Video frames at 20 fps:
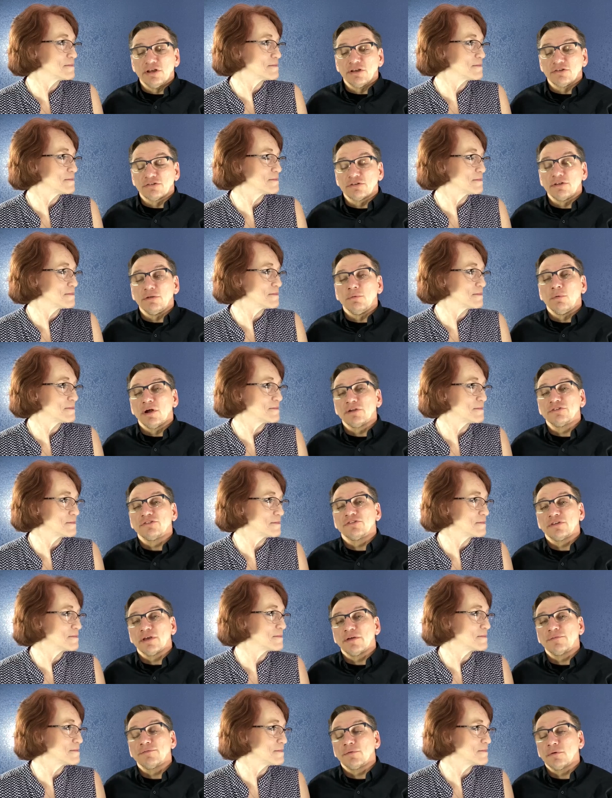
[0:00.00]
Speaker 1: does. He
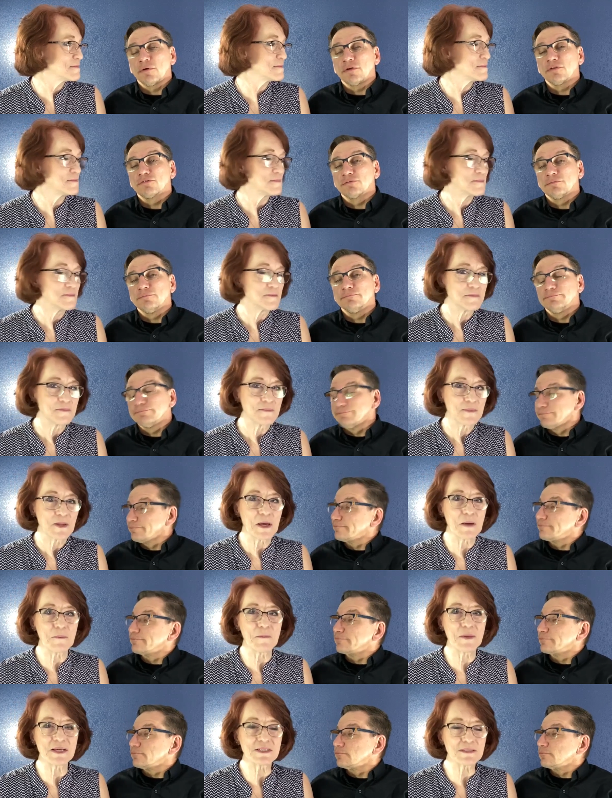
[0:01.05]
watches out for us.
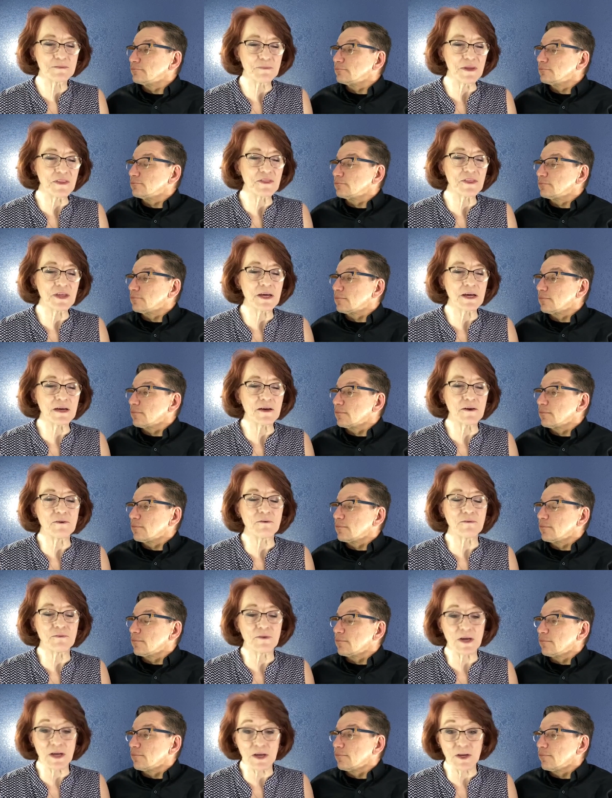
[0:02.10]
Speaker 2: It makes me think
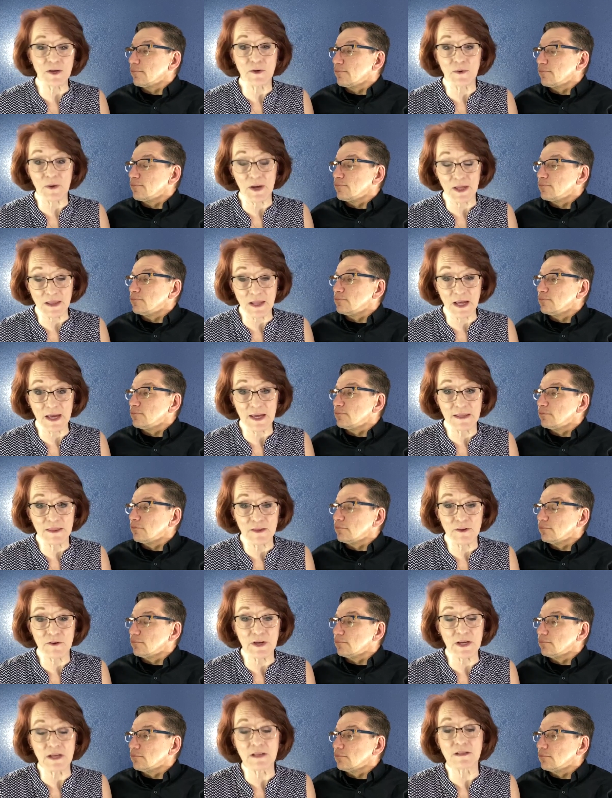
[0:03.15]
of, you know, I like
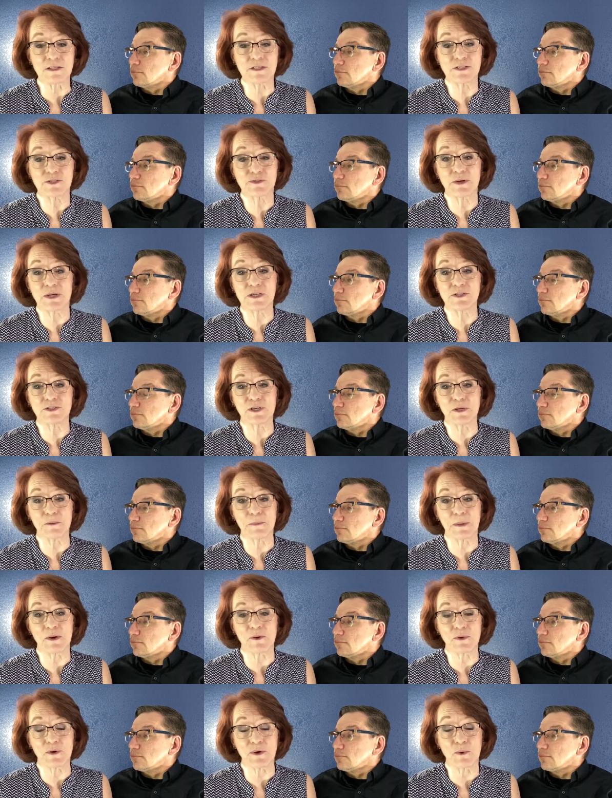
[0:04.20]
their illustration
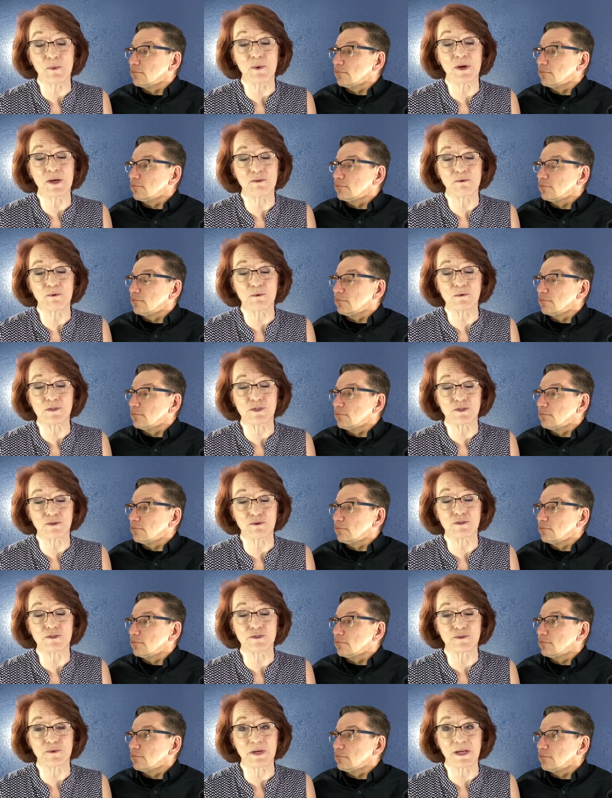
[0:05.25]
about going through
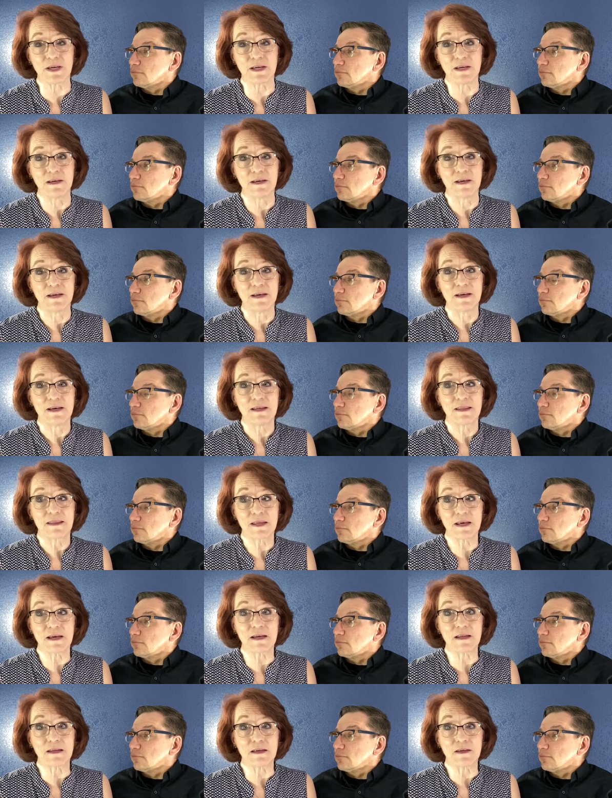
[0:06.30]
surgery
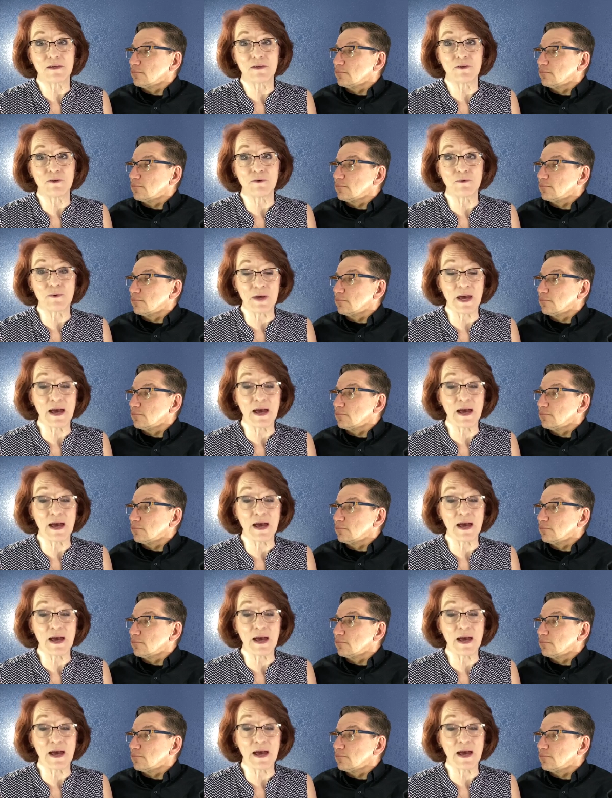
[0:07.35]
that you